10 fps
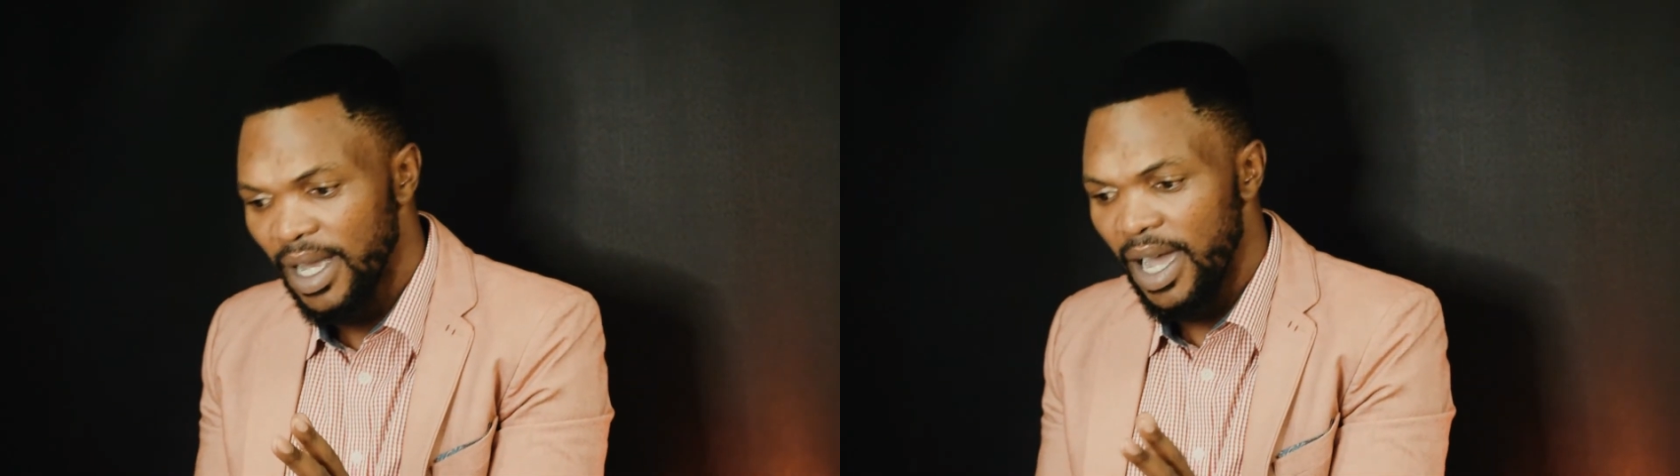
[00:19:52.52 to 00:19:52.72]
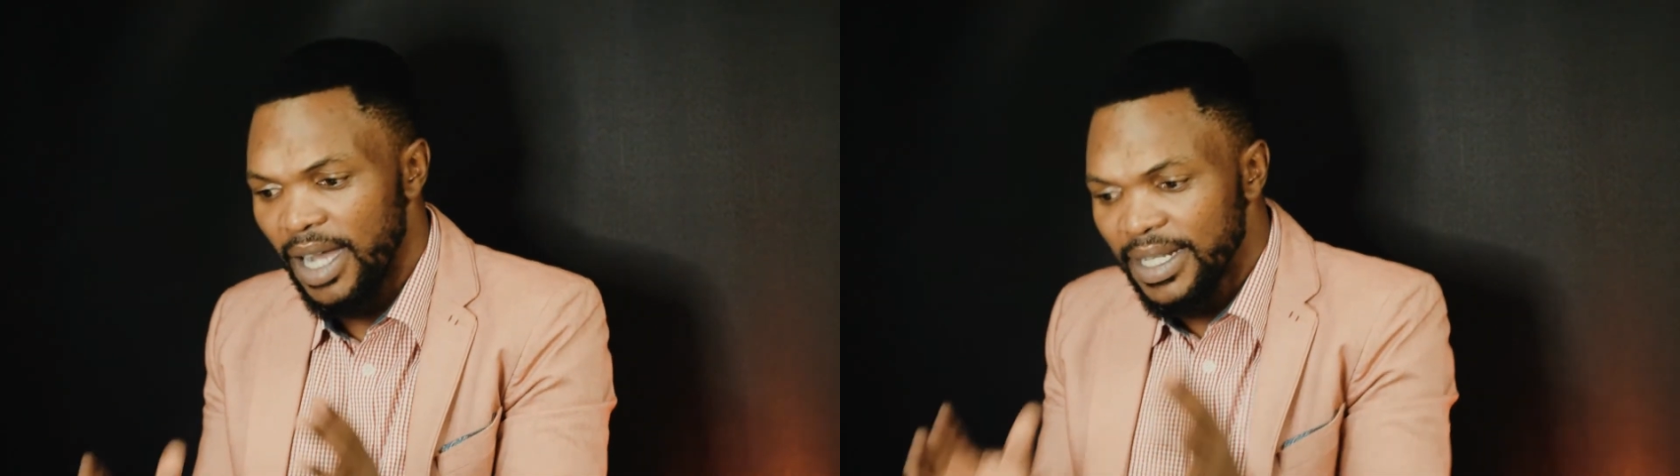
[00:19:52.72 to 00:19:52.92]

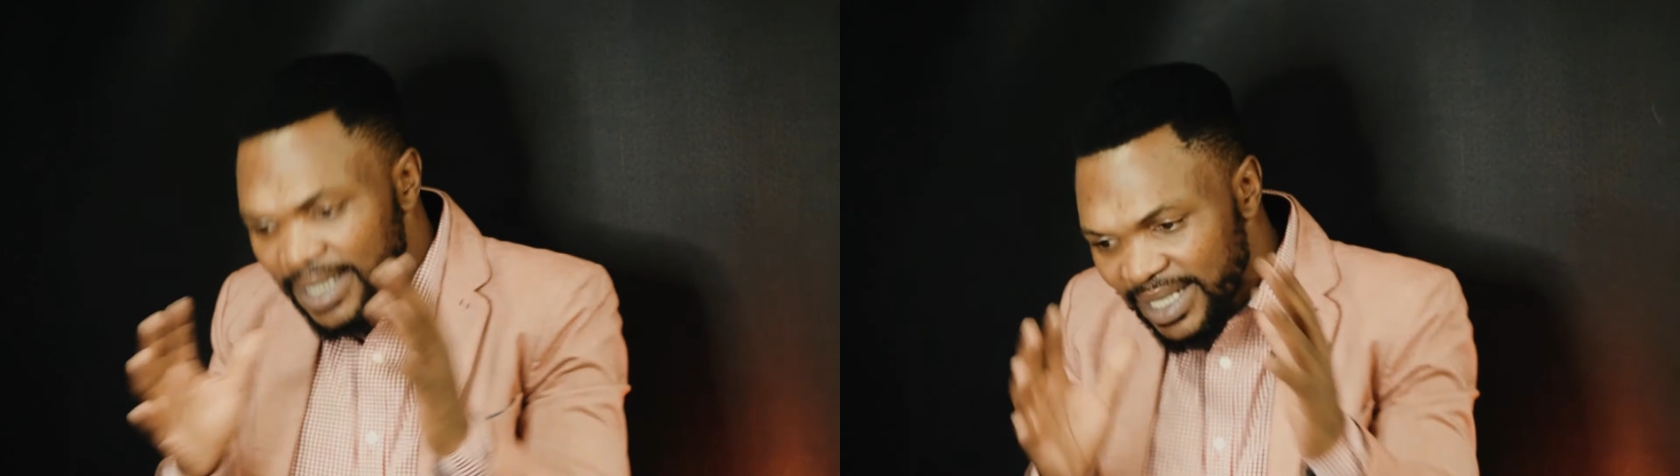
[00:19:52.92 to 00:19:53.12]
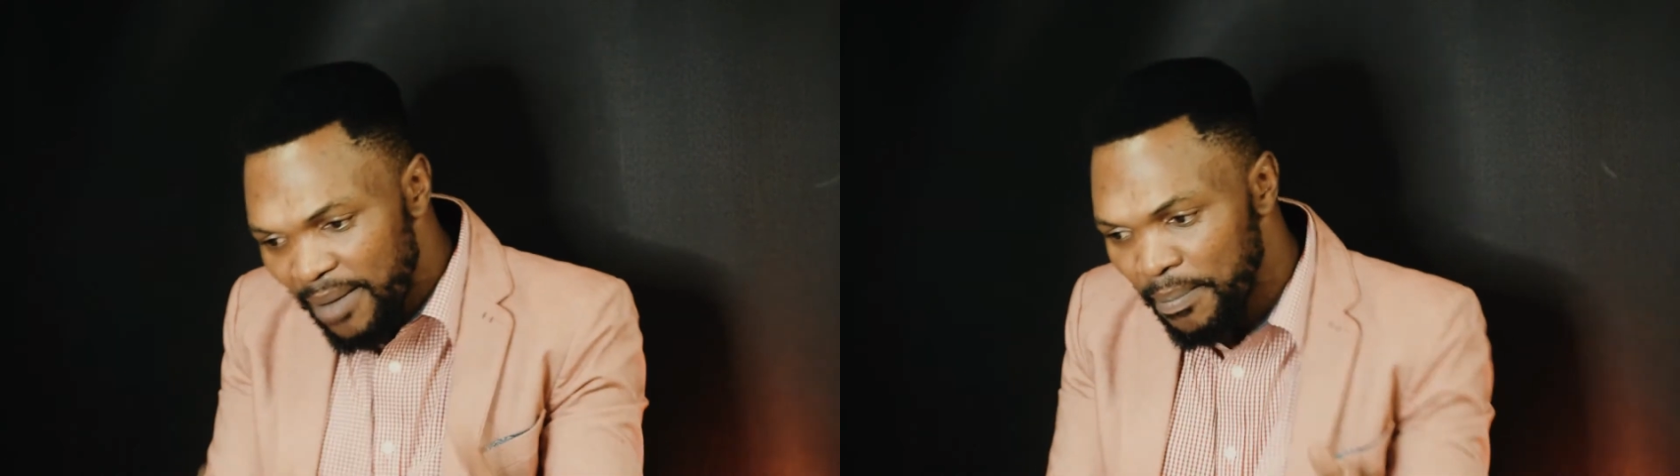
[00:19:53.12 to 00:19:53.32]
uh,
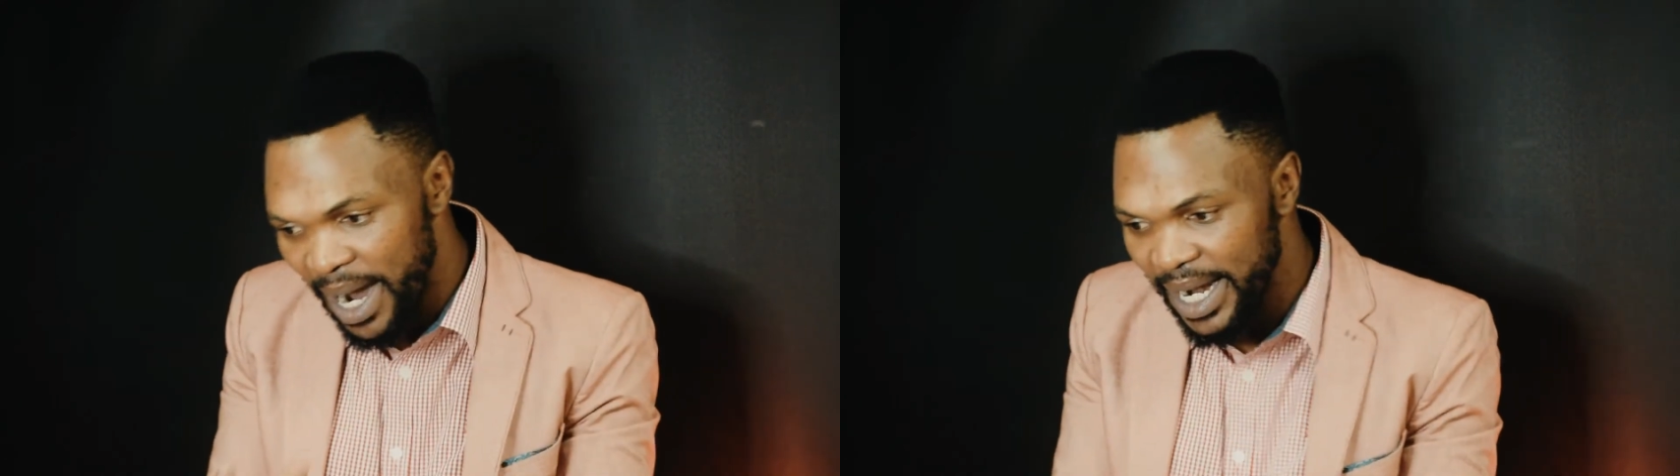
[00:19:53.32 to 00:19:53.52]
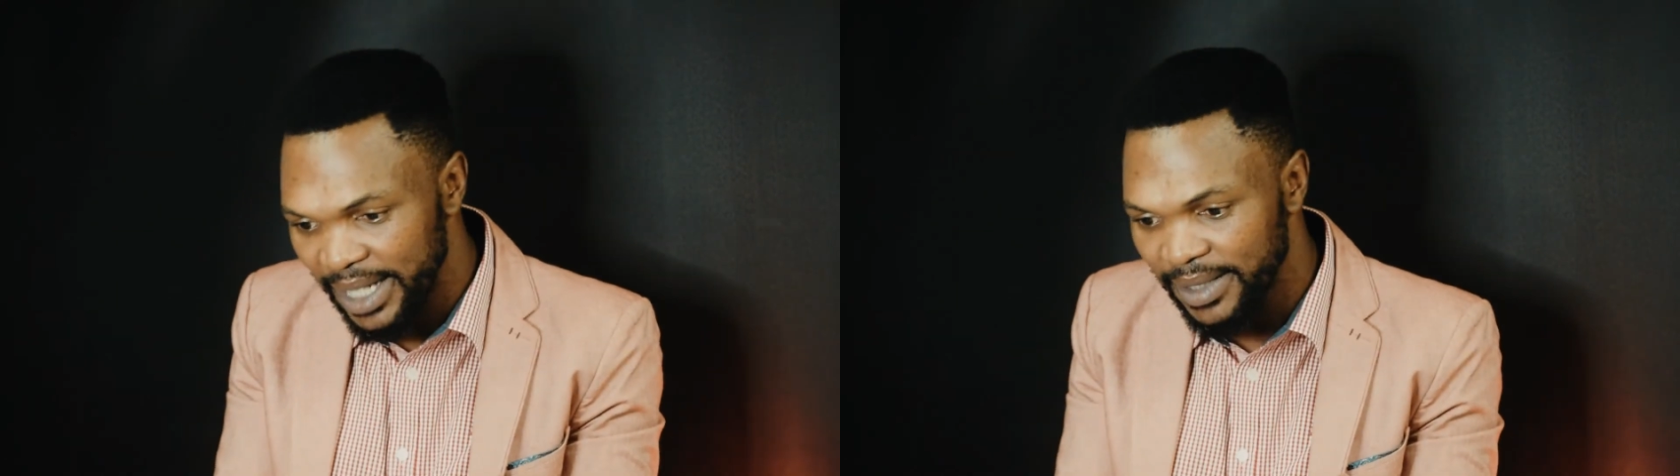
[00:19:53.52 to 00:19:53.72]

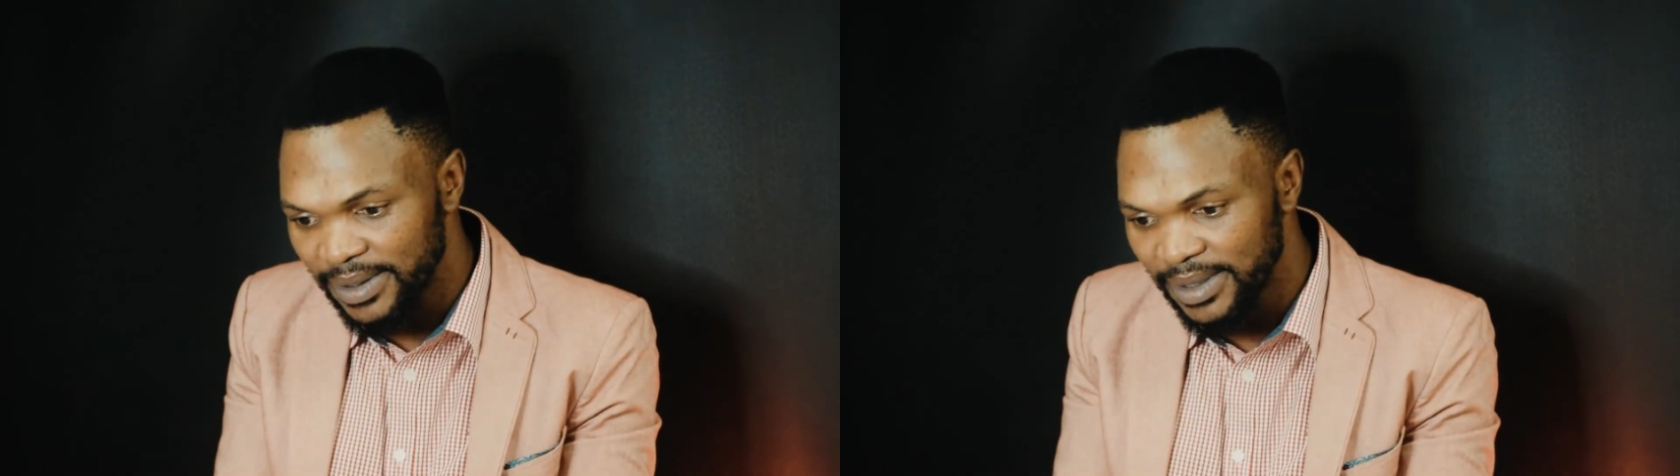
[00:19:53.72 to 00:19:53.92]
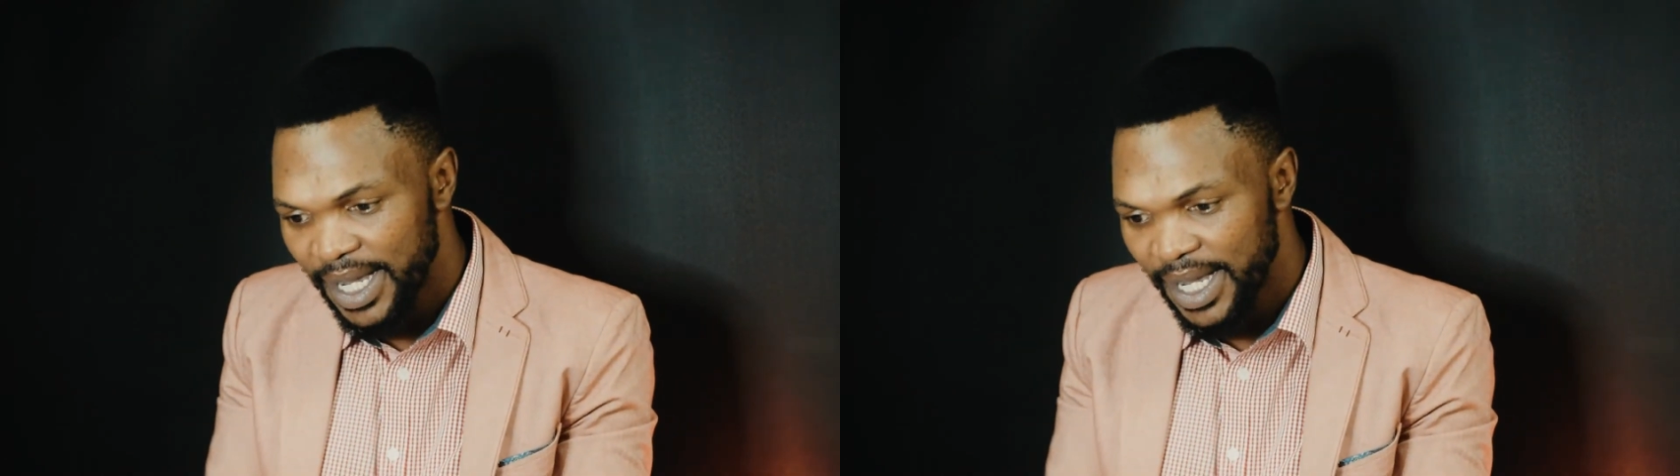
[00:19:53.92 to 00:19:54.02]
somebody